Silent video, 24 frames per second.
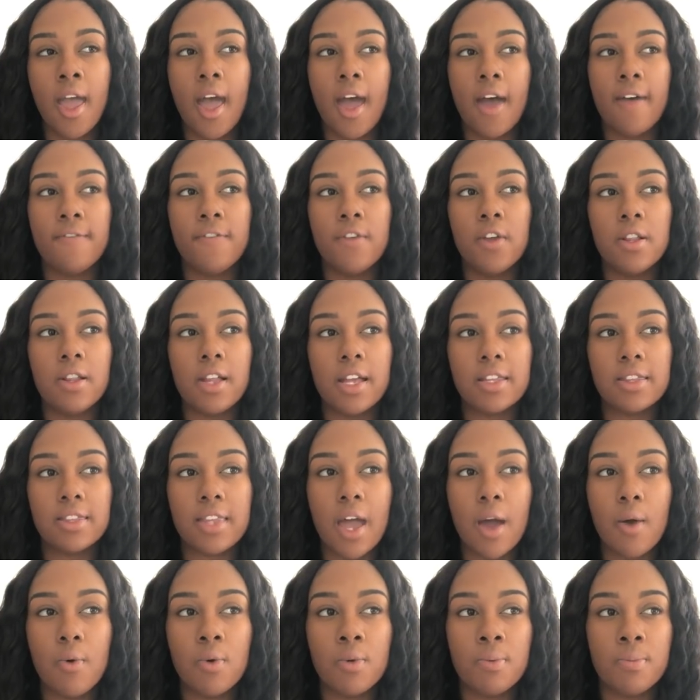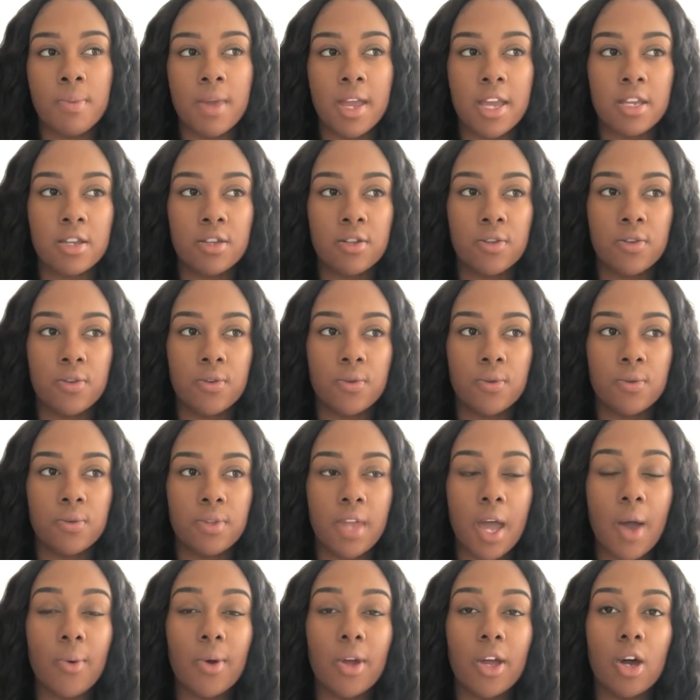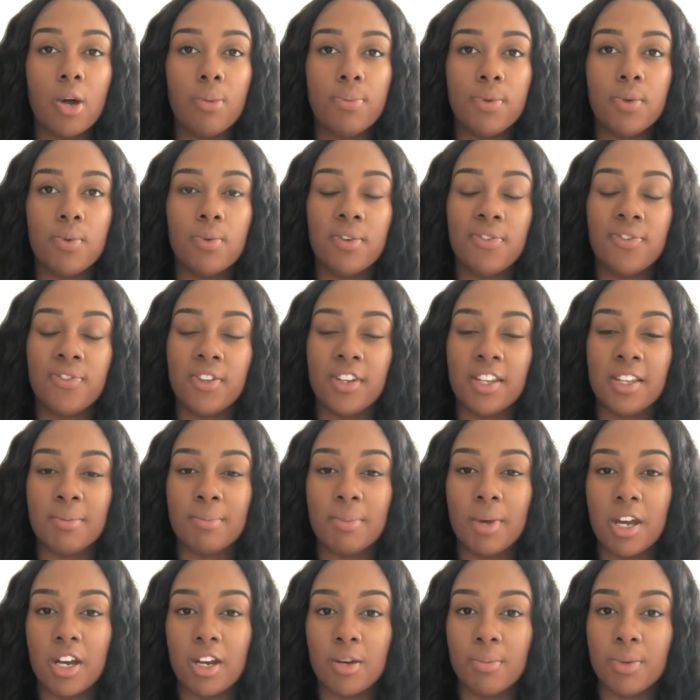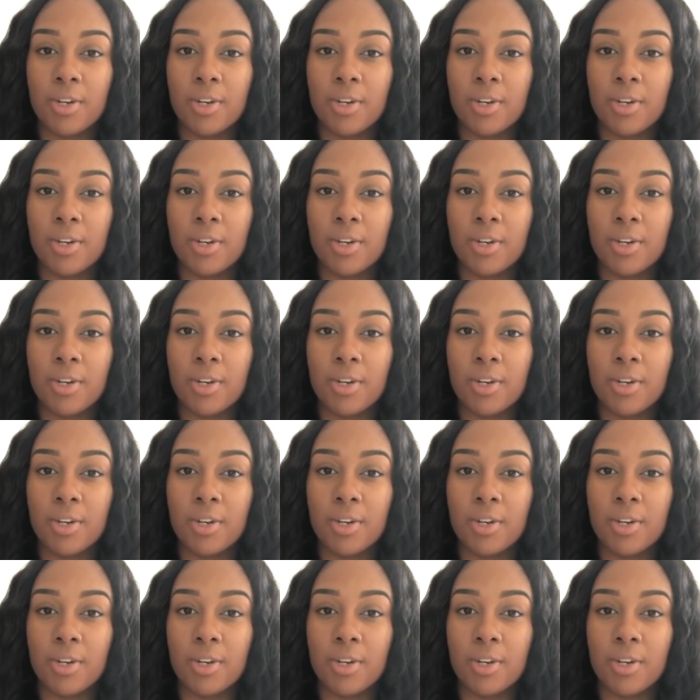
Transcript: I feel like that will help you with feeling better,